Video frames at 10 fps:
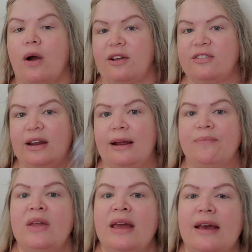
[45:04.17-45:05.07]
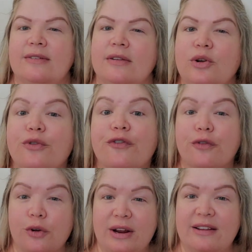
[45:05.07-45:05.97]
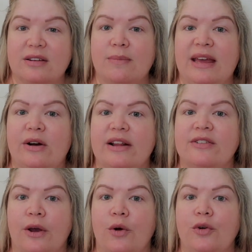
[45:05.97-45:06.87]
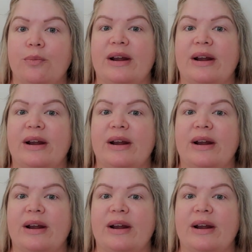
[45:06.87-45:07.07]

frosting is a little fruity to me on its own,